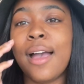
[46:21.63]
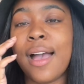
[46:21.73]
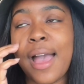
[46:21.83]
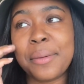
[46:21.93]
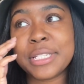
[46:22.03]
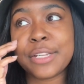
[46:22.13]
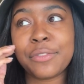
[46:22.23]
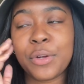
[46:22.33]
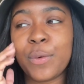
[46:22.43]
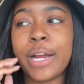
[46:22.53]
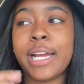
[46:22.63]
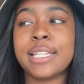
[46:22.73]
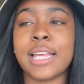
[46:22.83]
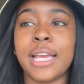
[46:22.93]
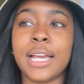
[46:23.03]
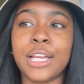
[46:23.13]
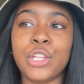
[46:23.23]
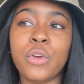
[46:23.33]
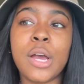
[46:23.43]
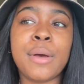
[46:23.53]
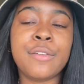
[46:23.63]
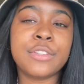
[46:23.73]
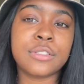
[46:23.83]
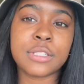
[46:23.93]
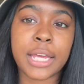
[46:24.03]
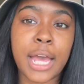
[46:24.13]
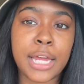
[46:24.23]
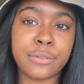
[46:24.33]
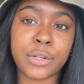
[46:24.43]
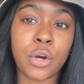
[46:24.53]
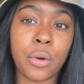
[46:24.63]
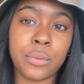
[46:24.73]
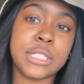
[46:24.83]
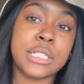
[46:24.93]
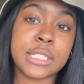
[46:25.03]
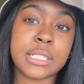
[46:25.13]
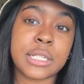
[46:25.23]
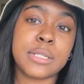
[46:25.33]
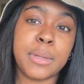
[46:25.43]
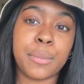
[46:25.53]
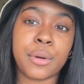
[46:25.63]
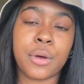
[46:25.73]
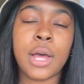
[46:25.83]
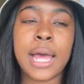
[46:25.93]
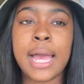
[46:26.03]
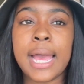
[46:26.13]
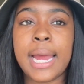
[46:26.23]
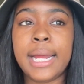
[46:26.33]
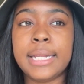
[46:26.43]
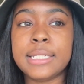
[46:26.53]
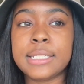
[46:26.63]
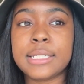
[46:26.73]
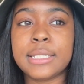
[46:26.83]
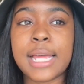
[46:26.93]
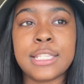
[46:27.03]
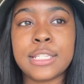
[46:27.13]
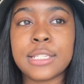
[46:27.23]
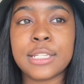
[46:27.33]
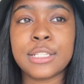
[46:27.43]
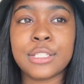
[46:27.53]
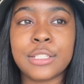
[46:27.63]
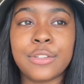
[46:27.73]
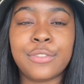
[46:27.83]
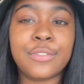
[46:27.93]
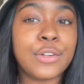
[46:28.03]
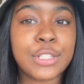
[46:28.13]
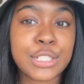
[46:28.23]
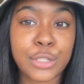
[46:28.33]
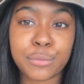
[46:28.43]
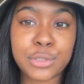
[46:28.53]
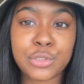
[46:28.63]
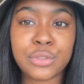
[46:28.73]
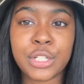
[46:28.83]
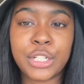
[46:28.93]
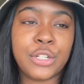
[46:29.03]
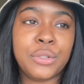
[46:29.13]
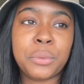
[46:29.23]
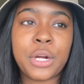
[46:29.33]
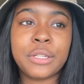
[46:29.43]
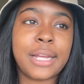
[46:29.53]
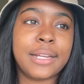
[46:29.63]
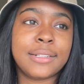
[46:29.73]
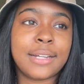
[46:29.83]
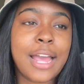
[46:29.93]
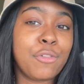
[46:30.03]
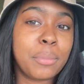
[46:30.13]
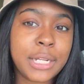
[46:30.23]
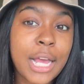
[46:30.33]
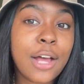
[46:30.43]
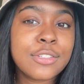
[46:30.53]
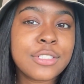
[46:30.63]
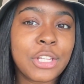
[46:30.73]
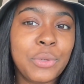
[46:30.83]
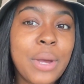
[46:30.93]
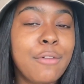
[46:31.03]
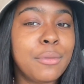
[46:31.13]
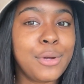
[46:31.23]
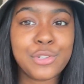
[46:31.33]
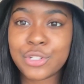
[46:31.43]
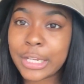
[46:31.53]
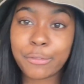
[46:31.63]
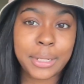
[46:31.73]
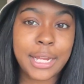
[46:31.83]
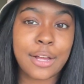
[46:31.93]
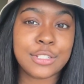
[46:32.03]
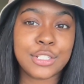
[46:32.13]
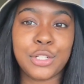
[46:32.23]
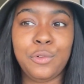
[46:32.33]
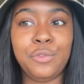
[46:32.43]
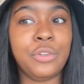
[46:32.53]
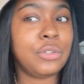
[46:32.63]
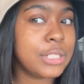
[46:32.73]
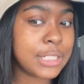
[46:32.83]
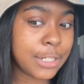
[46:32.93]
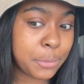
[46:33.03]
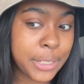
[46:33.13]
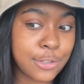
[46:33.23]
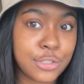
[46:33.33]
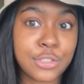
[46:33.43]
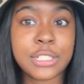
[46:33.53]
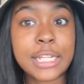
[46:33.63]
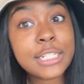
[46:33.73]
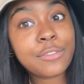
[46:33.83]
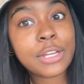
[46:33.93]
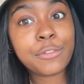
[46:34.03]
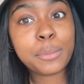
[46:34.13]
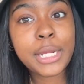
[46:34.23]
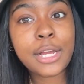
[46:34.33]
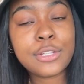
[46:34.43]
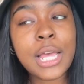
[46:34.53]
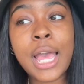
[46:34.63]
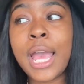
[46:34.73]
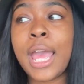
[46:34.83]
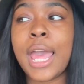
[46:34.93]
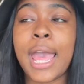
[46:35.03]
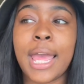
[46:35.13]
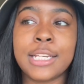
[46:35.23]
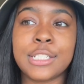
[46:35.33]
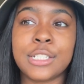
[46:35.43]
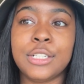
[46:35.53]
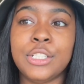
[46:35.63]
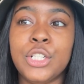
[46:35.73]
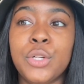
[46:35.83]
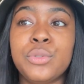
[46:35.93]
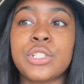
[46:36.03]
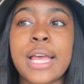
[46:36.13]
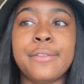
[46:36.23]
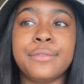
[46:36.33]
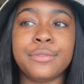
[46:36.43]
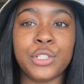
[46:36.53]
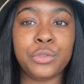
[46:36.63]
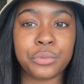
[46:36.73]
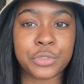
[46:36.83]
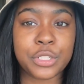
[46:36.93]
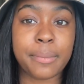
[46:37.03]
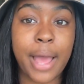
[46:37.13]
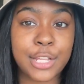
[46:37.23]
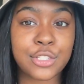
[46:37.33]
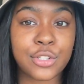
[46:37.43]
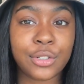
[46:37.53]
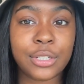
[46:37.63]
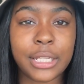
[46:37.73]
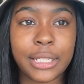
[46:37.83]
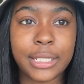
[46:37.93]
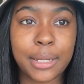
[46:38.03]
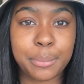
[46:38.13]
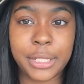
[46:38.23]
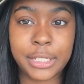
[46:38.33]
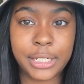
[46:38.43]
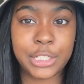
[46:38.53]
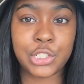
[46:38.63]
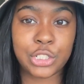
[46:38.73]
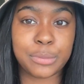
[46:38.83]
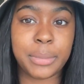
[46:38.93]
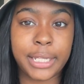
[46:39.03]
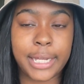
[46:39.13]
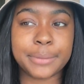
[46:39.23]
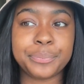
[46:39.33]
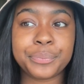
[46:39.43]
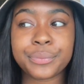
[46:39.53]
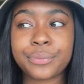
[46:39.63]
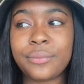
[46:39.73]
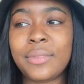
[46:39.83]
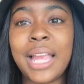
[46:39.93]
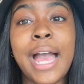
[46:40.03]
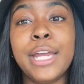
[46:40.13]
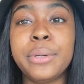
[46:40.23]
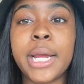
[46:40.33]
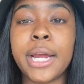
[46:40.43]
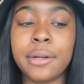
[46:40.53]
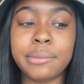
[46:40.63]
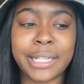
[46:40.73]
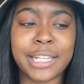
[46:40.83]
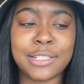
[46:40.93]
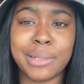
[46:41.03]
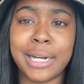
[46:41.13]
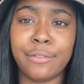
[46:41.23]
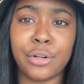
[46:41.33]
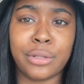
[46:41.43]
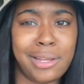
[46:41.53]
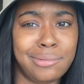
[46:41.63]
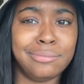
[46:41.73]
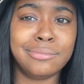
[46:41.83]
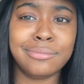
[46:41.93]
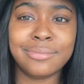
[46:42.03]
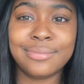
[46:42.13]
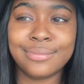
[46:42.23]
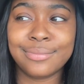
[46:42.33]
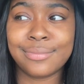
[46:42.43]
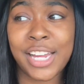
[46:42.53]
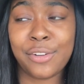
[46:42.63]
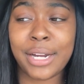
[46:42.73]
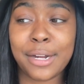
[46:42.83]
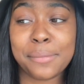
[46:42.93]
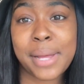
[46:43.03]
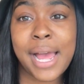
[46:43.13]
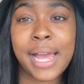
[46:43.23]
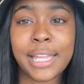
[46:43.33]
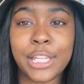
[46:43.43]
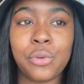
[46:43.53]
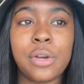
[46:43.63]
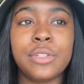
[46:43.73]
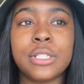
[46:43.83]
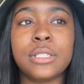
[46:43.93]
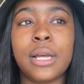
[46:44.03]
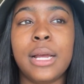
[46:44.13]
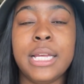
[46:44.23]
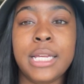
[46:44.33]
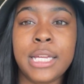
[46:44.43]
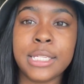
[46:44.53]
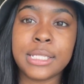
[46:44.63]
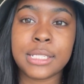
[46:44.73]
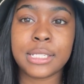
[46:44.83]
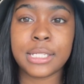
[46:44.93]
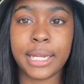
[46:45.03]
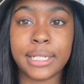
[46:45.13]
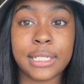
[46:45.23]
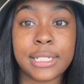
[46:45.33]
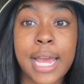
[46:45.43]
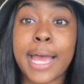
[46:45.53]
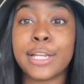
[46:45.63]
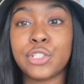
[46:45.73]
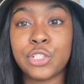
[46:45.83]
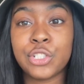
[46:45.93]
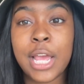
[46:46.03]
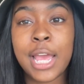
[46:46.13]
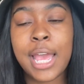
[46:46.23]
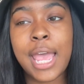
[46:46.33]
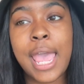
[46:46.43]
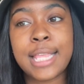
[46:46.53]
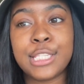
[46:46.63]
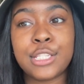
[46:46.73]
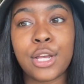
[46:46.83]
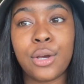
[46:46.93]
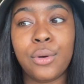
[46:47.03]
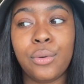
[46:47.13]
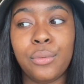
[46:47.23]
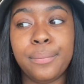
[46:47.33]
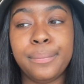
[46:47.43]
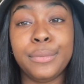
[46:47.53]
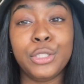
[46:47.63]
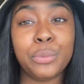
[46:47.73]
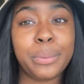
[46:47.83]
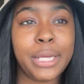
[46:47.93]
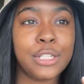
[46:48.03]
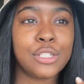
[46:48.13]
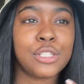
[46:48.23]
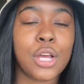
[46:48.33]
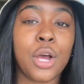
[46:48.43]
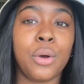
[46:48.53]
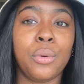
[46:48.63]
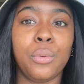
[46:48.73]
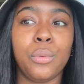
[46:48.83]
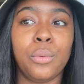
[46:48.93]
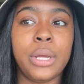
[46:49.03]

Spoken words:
for Aquarius, like you come off as like kind of a cold and distant to people, and that's the furthest thing from the truth. Like you are like everybody else. Like you have emotions like everybody else, you feel things like everybody else, you're sensitive like everybody else, and you've just mastered the ability to just be like, I don't care, like it's whatever, like I don't care, bye. Like you have this ease to like detach. And so you being so